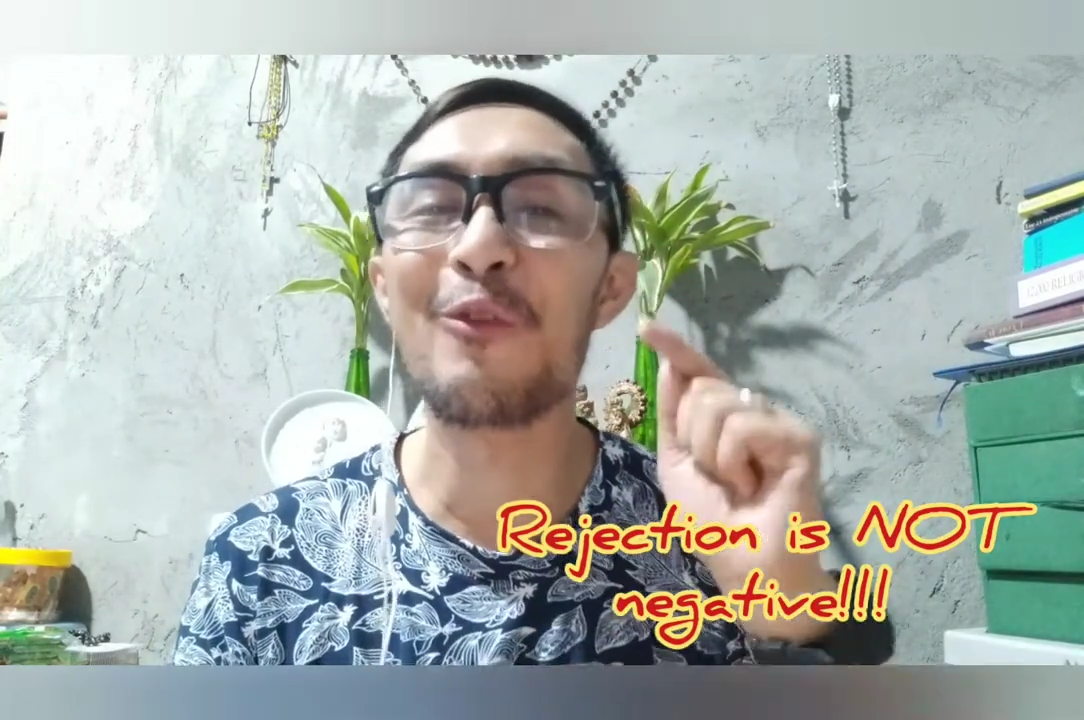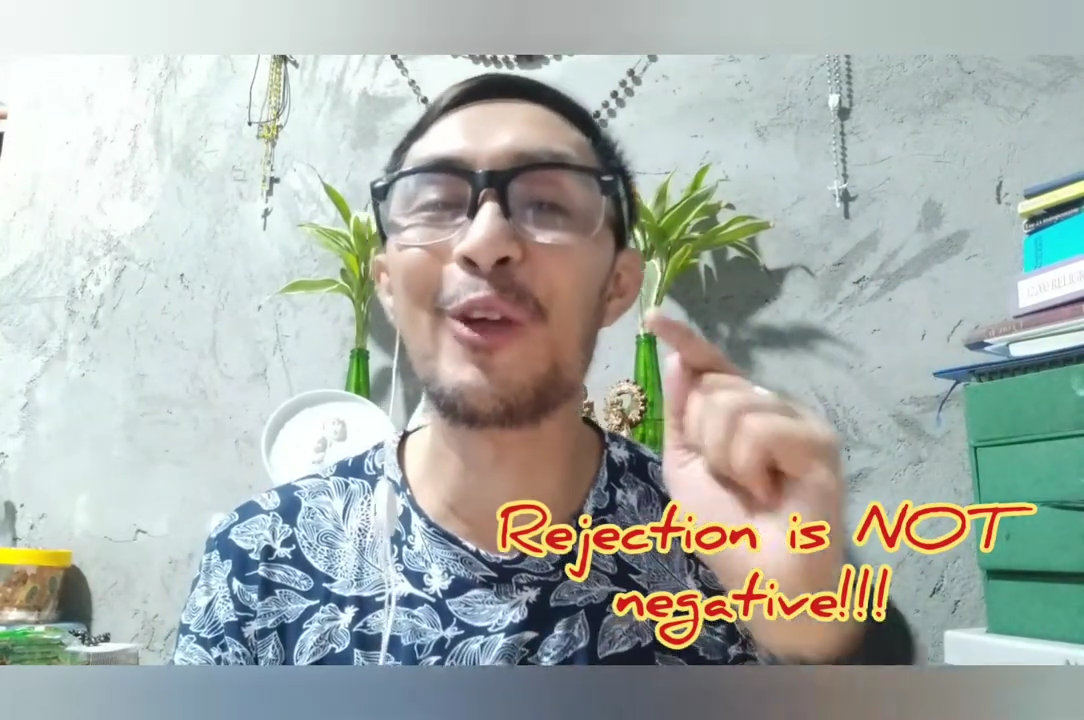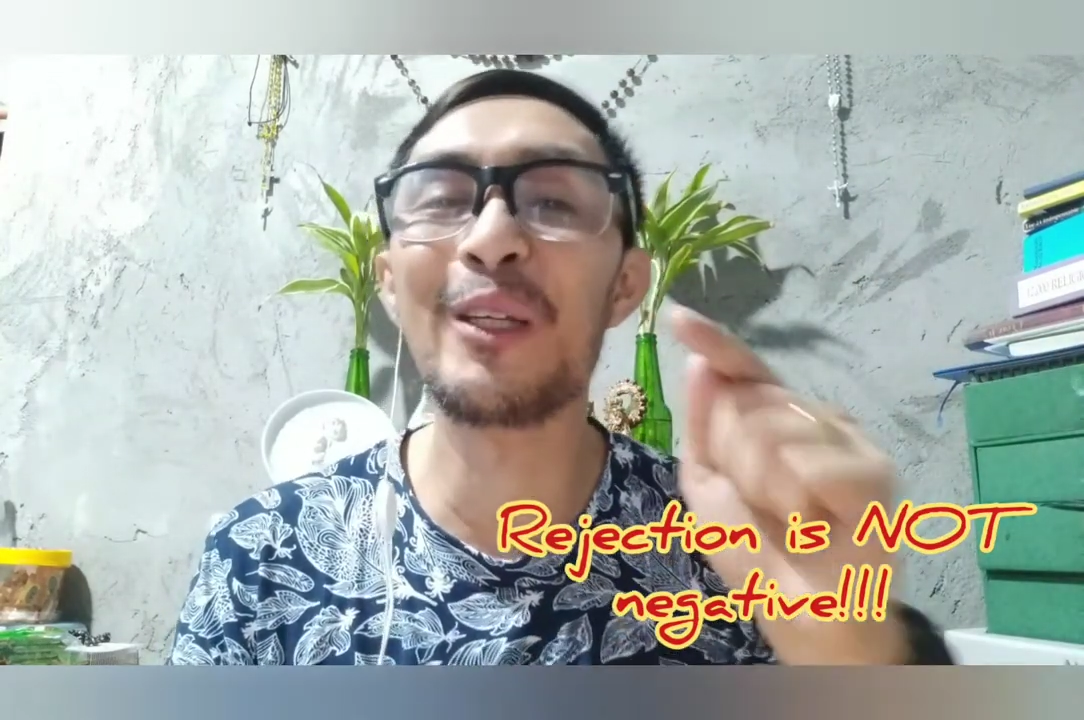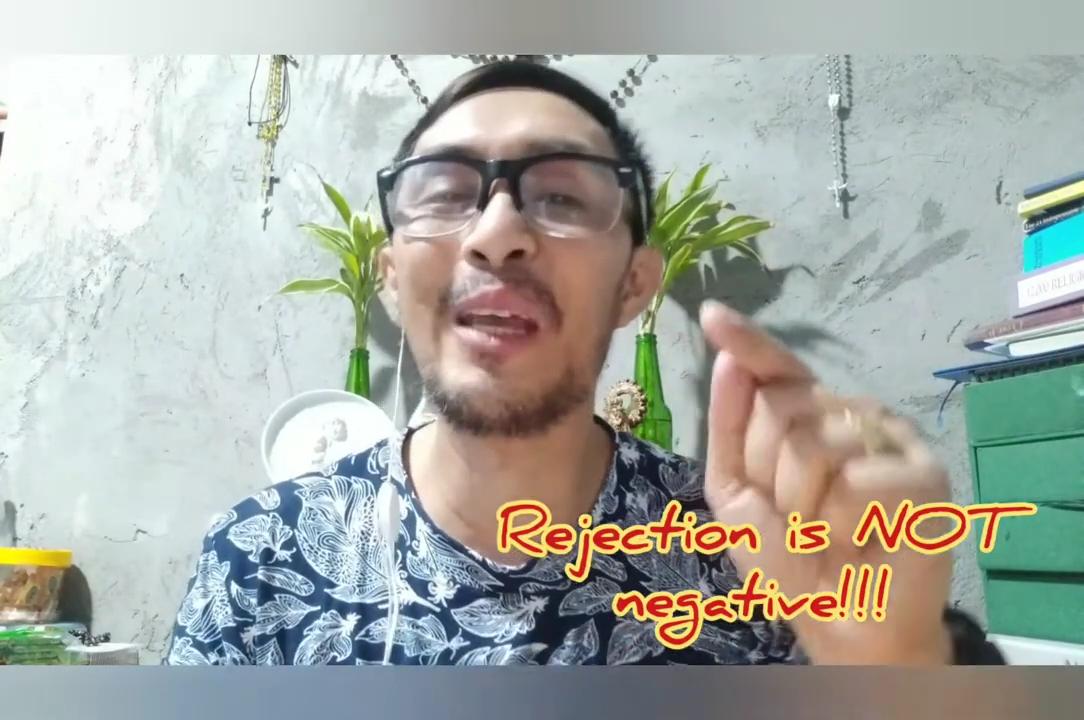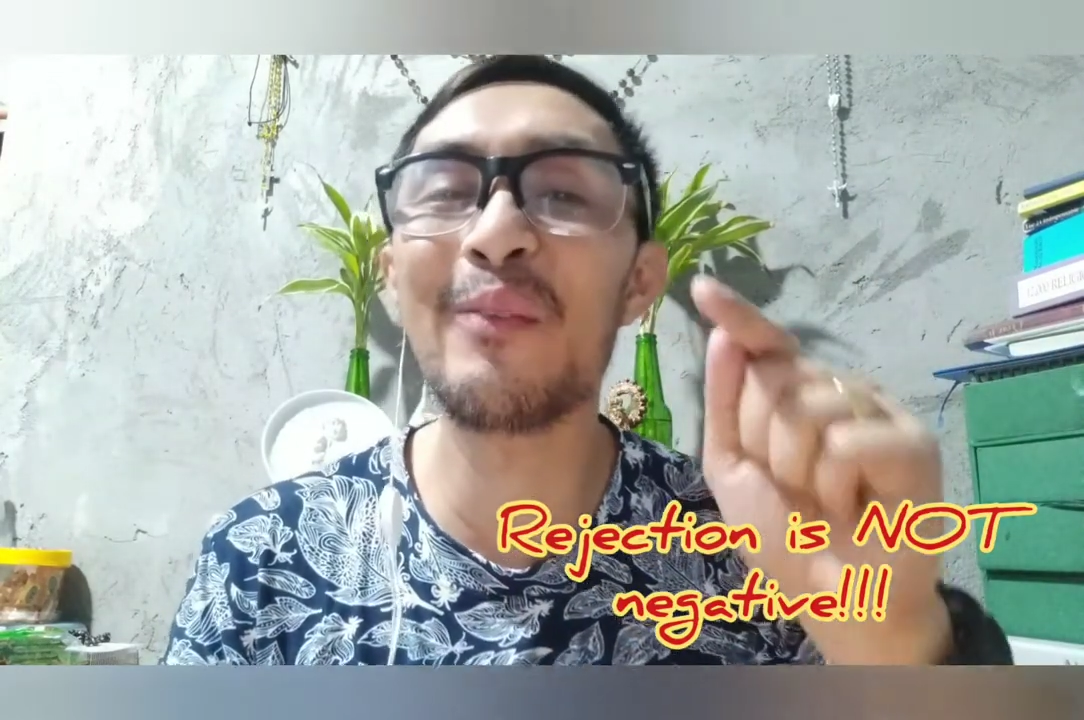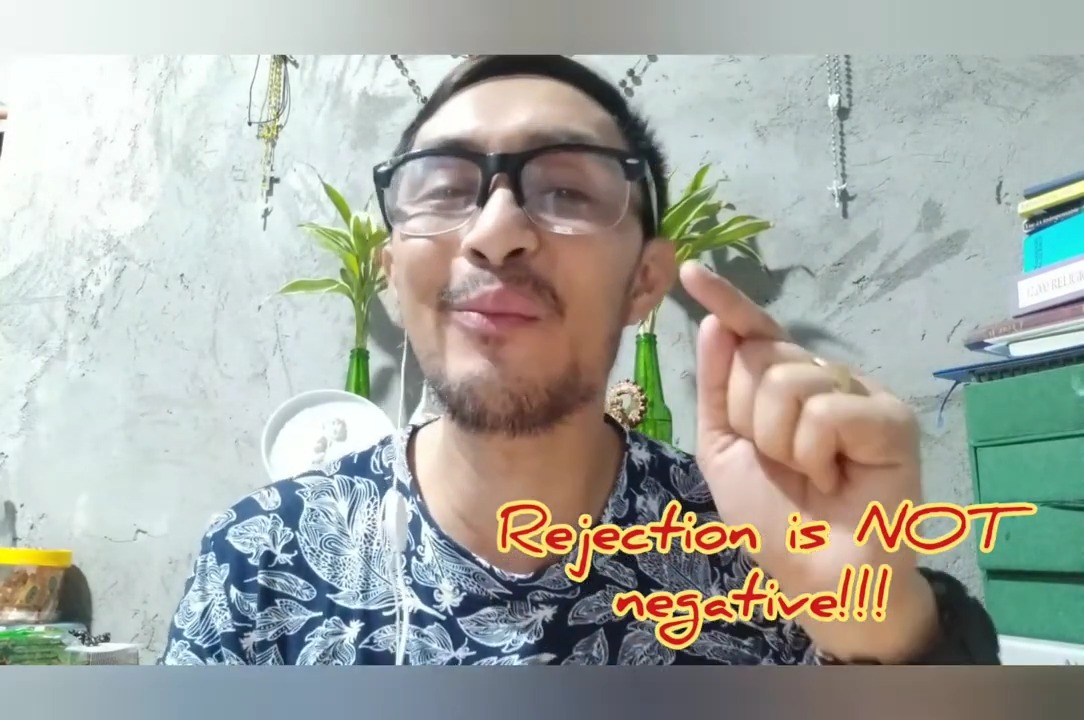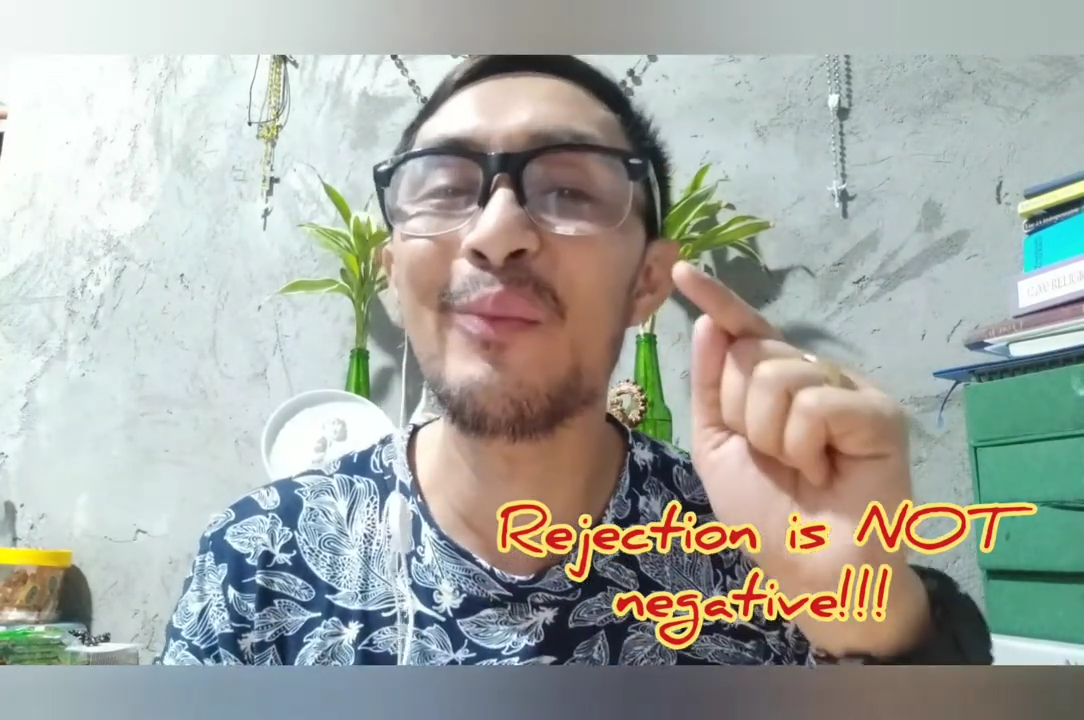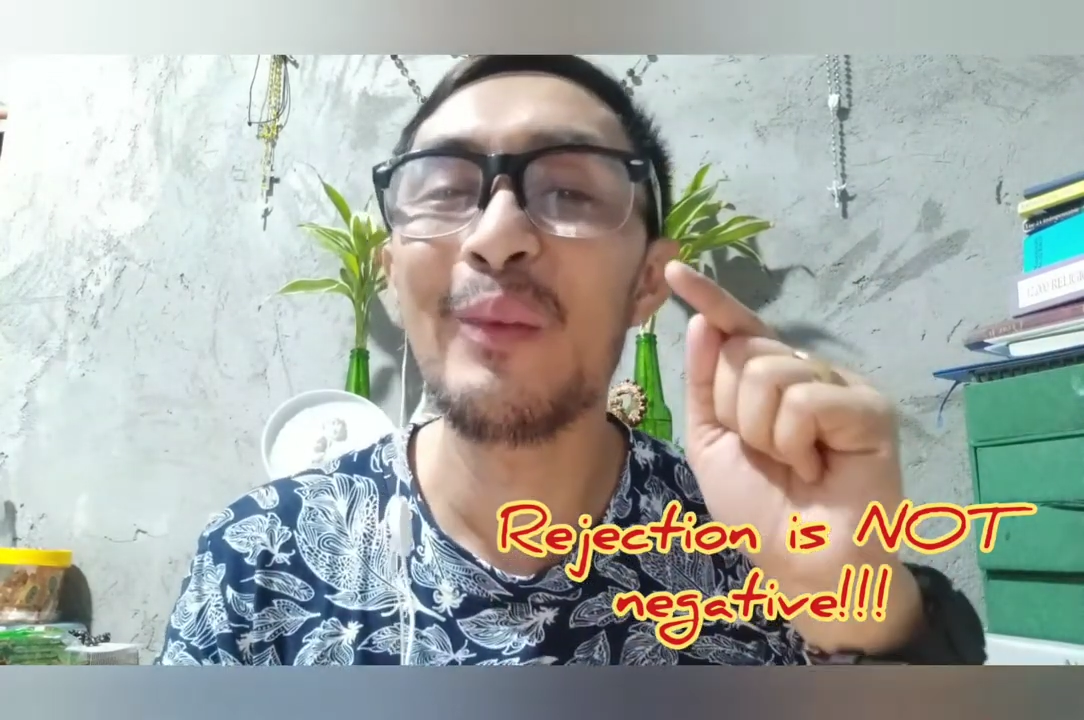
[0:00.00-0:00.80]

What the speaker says: For them,